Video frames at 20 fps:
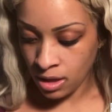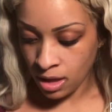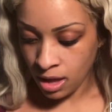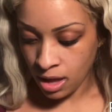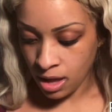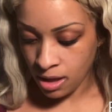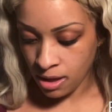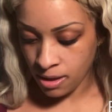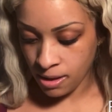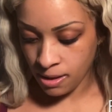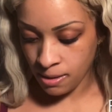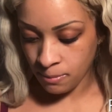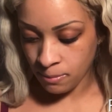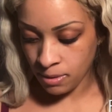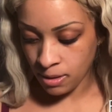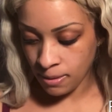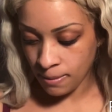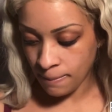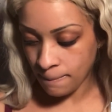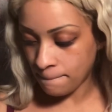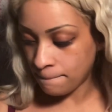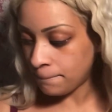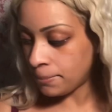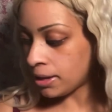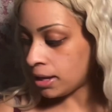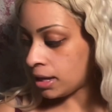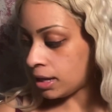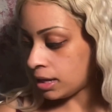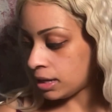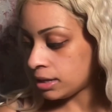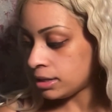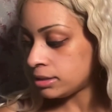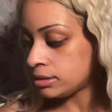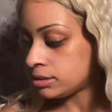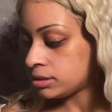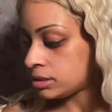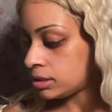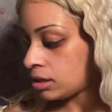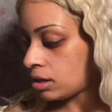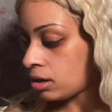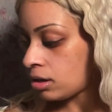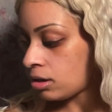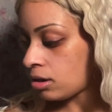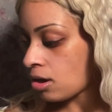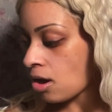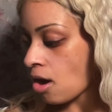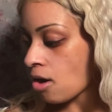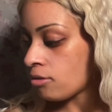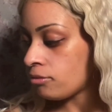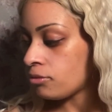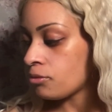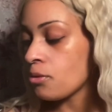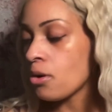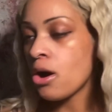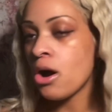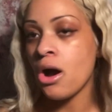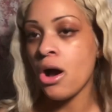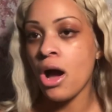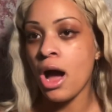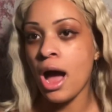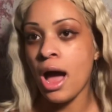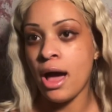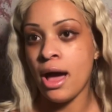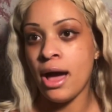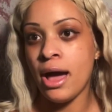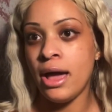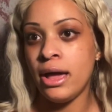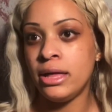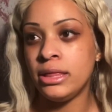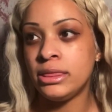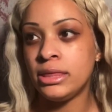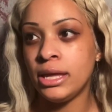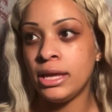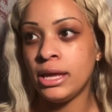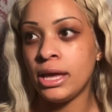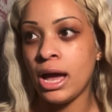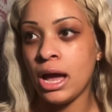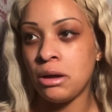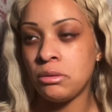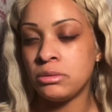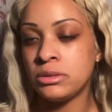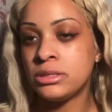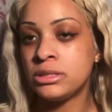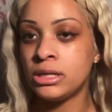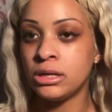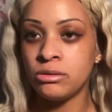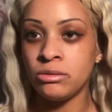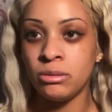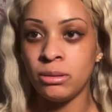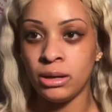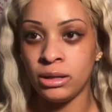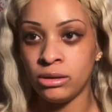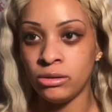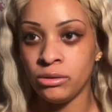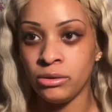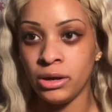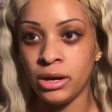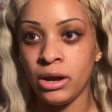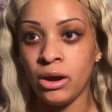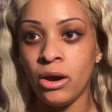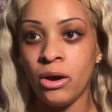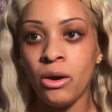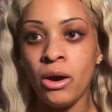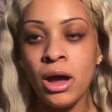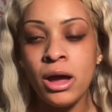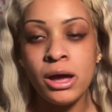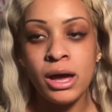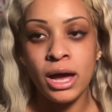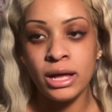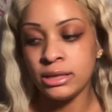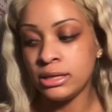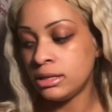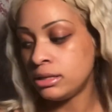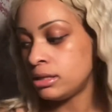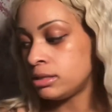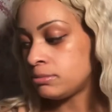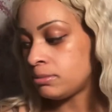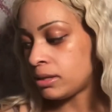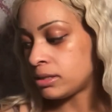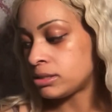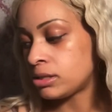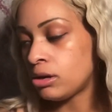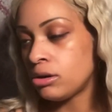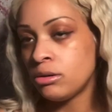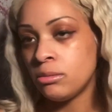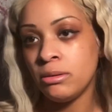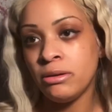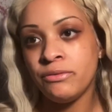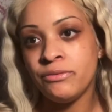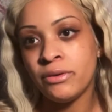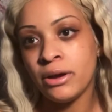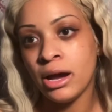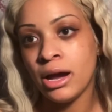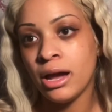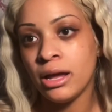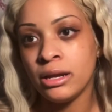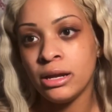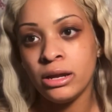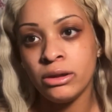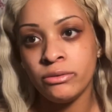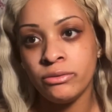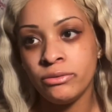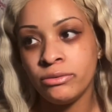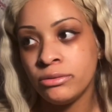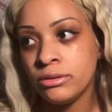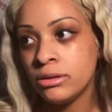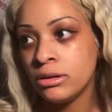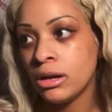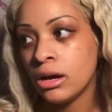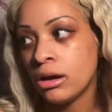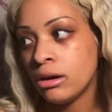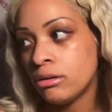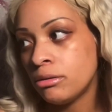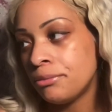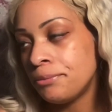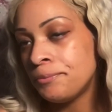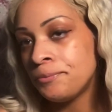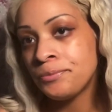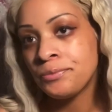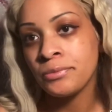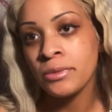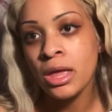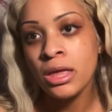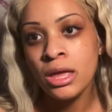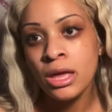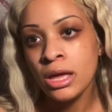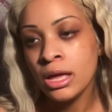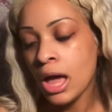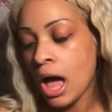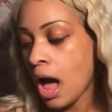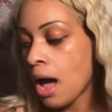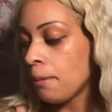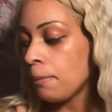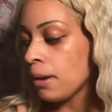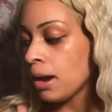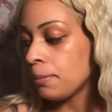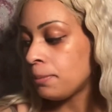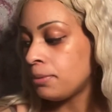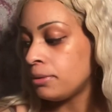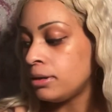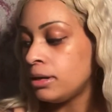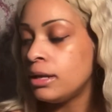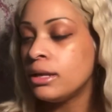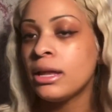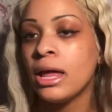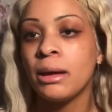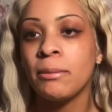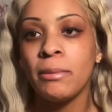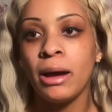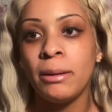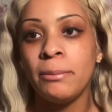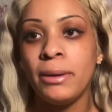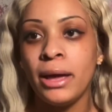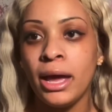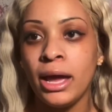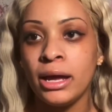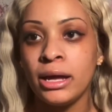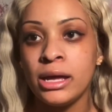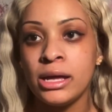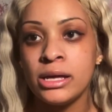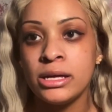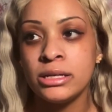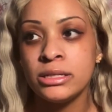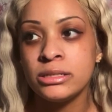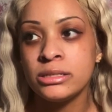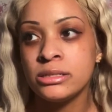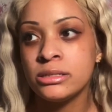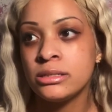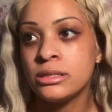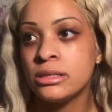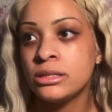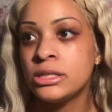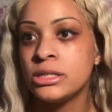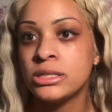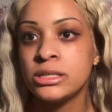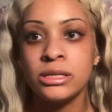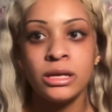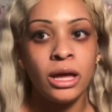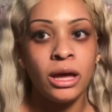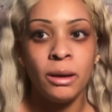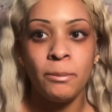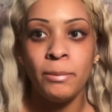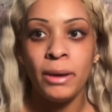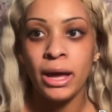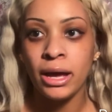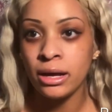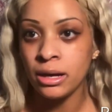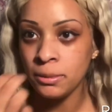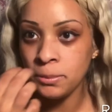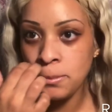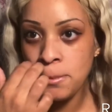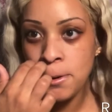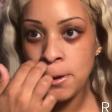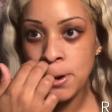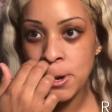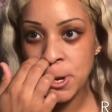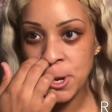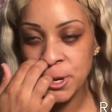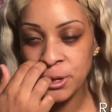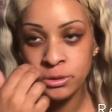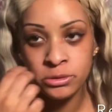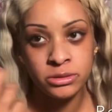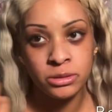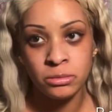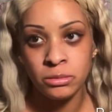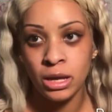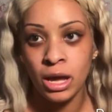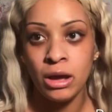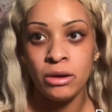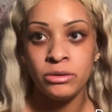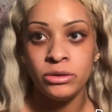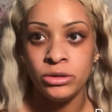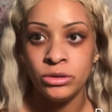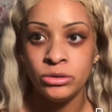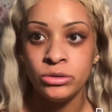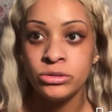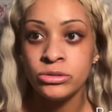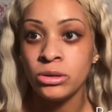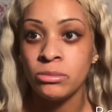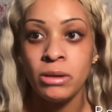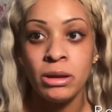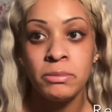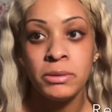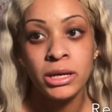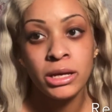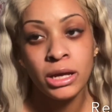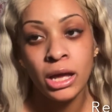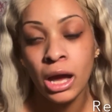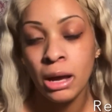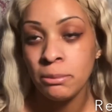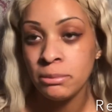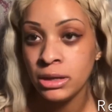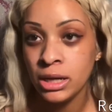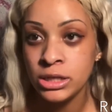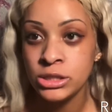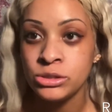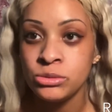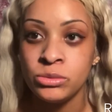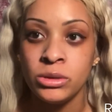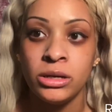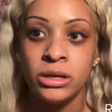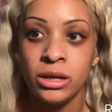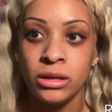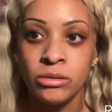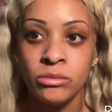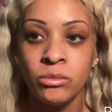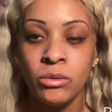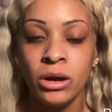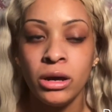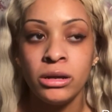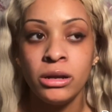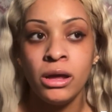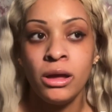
Um, but overall, I think I would stick with my L'Oreal. I think this mascara will be fine if, you know, I'll probably put it in like my bag is just I'll back up one or something I'll use or maybe in combination with another one.